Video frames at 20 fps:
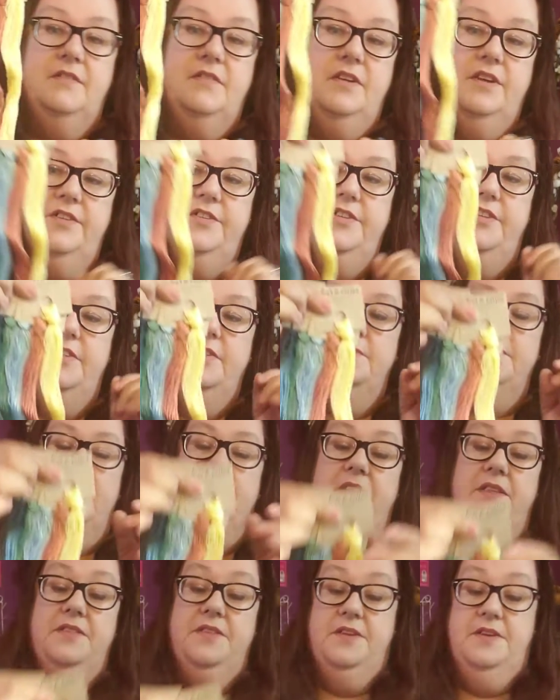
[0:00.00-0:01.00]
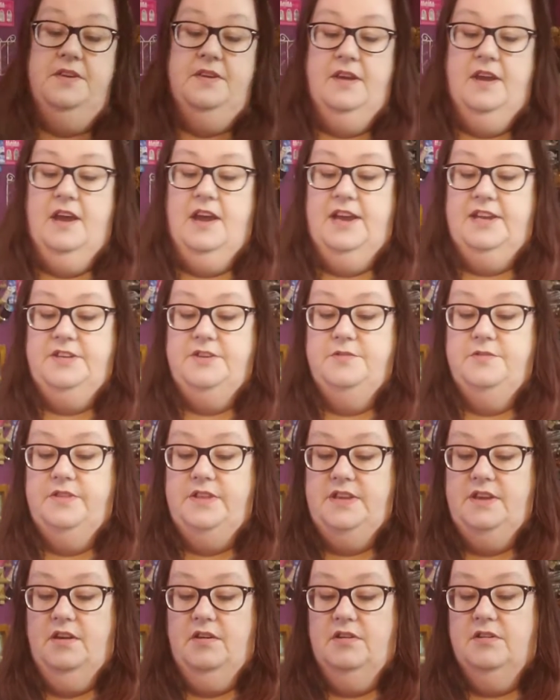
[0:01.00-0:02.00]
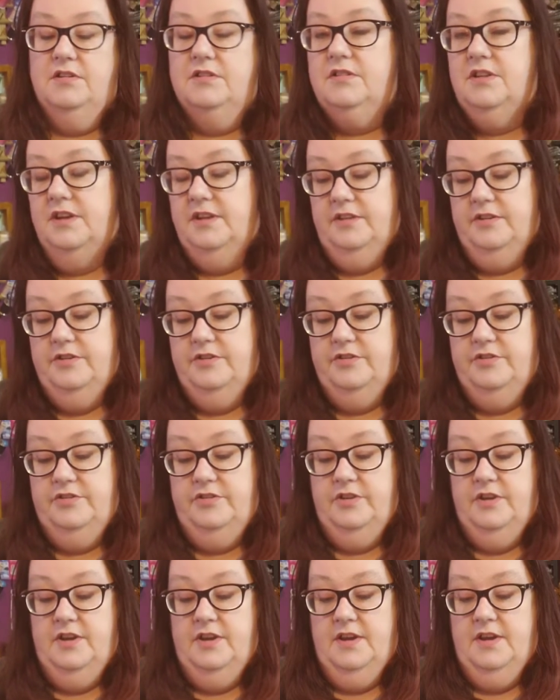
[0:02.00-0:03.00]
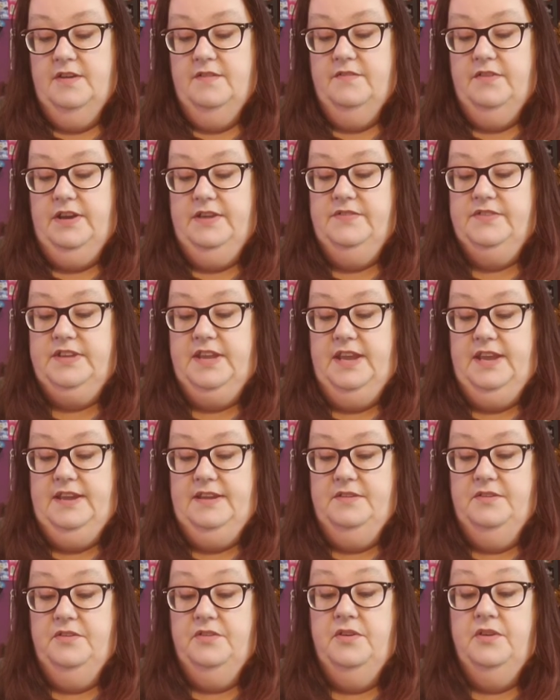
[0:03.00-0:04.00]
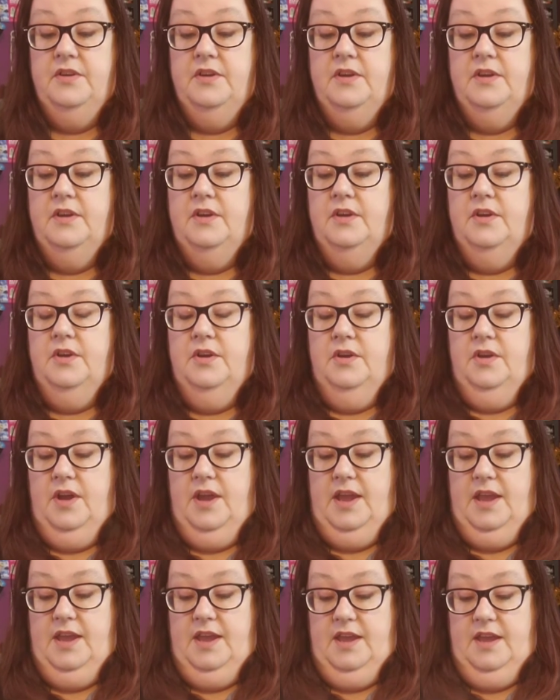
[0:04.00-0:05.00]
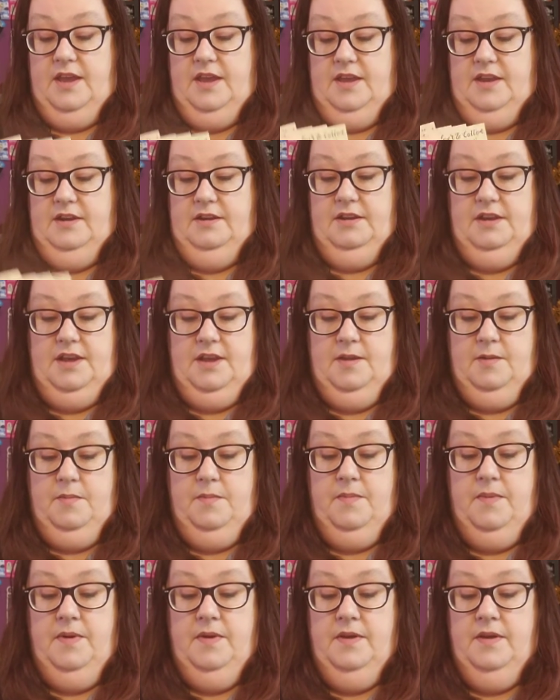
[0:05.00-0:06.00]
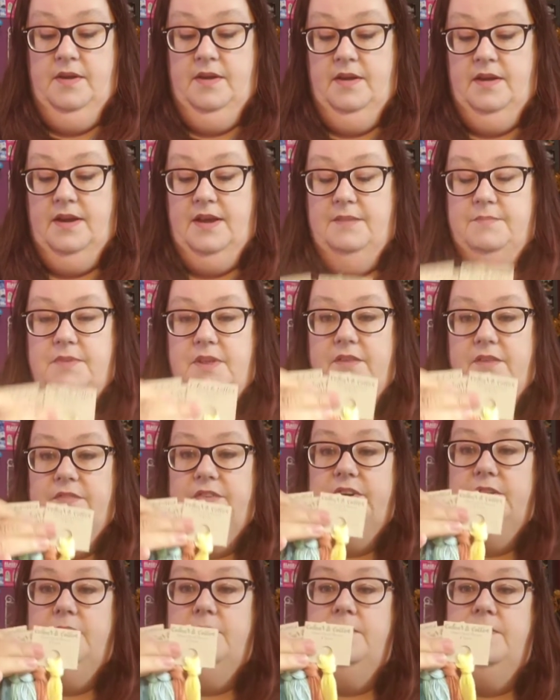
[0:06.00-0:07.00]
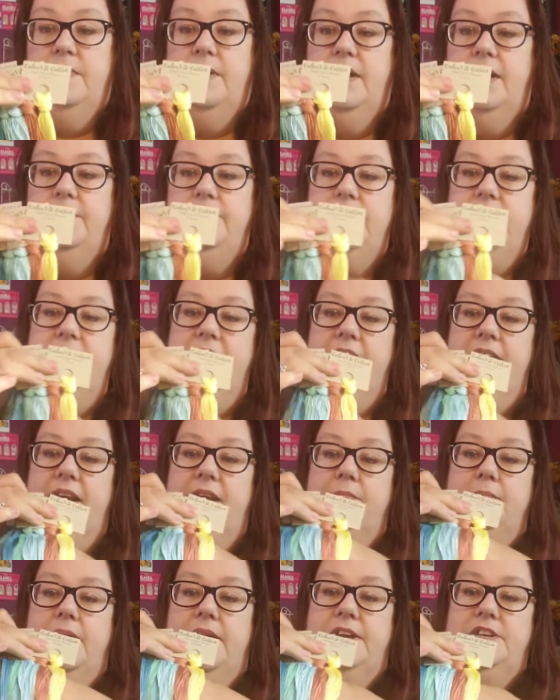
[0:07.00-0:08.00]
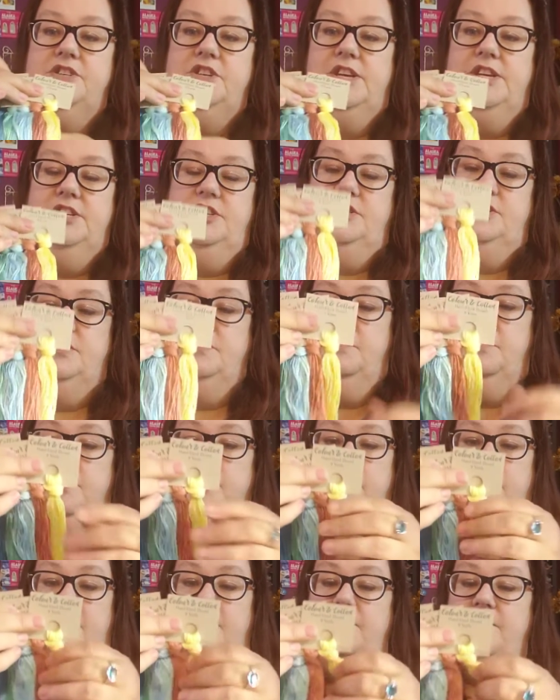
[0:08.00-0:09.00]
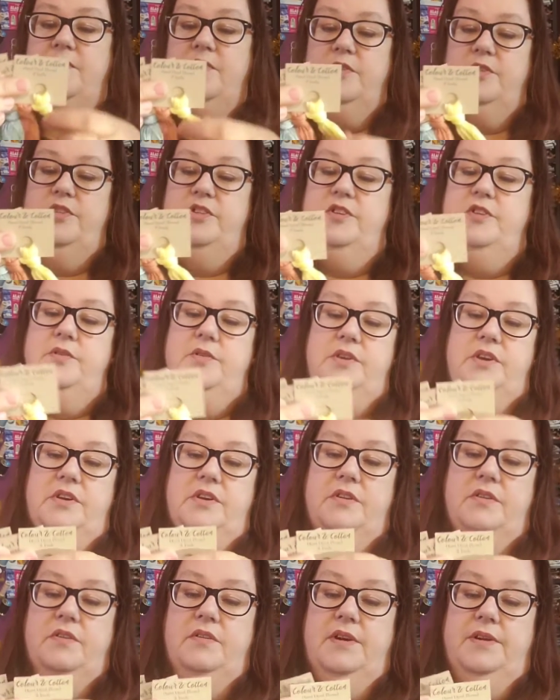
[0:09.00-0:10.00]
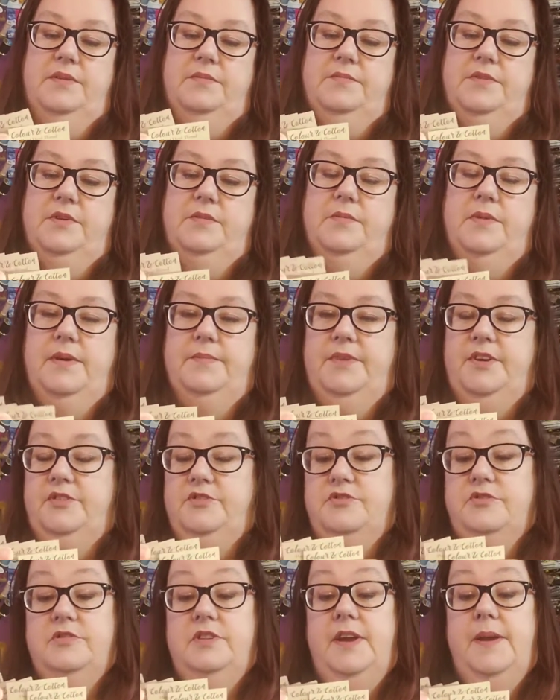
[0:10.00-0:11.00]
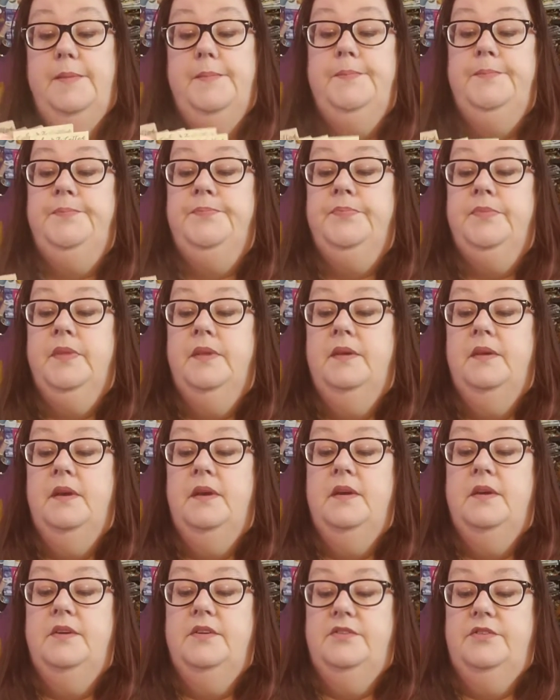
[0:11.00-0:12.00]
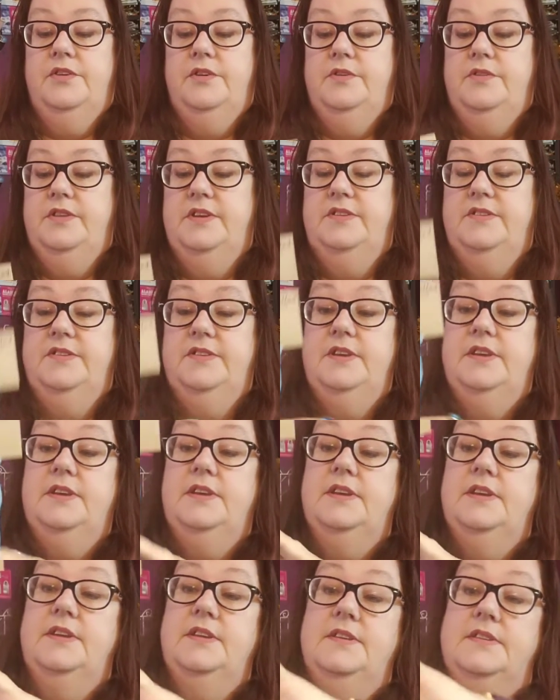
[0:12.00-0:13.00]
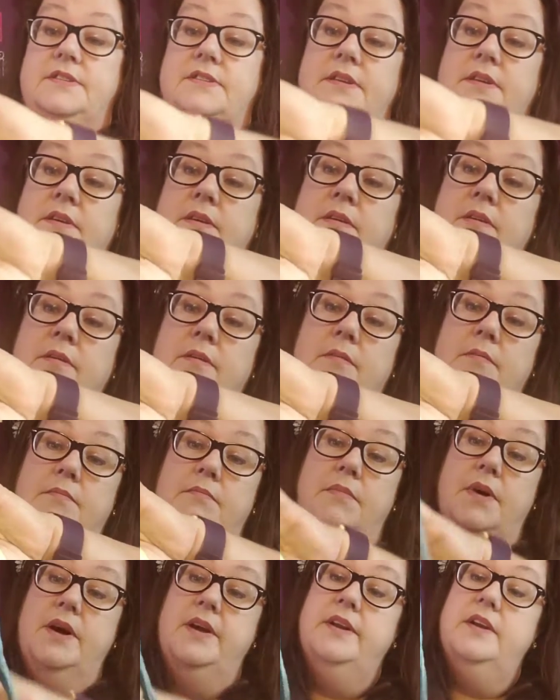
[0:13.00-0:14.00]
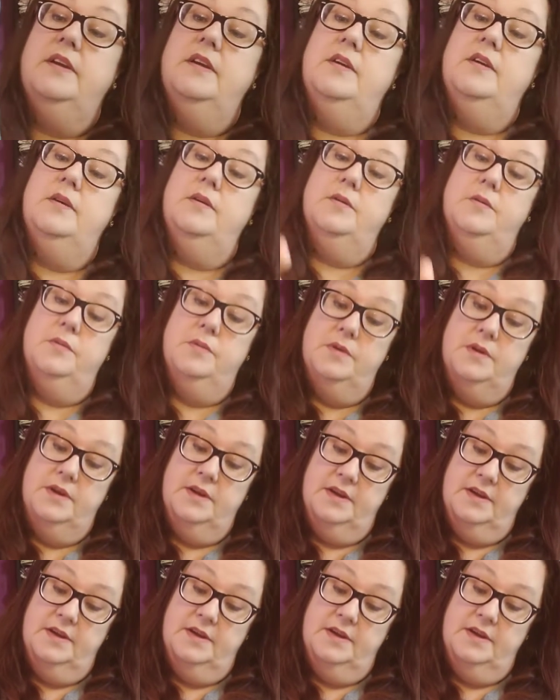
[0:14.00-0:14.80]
Floss of the Month. I do the all colors, 5 skeins. And I'm loving them. I'm thinking I might change to Prim for the new year. I don't know. I'm not sure yet. So this is Monaco.